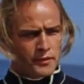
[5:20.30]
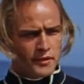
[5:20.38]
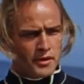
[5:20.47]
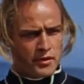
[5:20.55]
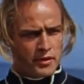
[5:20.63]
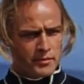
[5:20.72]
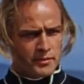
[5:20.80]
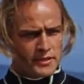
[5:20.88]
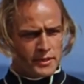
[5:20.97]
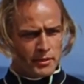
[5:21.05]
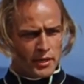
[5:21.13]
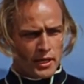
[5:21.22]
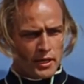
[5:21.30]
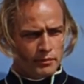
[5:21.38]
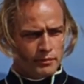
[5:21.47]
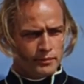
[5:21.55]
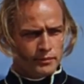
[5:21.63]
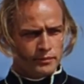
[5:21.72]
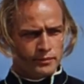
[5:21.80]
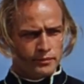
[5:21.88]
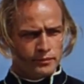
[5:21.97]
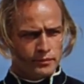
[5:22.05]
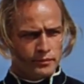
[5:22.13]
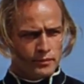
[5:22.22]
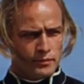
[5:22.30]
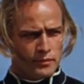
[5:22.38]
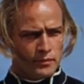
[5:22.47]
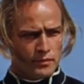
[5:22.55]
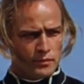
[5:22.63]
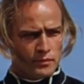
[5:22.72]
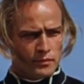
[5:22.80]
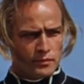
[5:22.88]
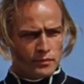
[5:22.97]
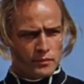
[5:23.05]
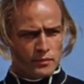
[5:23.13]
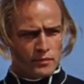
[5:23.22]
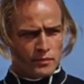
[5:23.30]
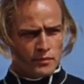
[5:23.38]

Bligh in Mutiny on the Bounty. His abuse of power and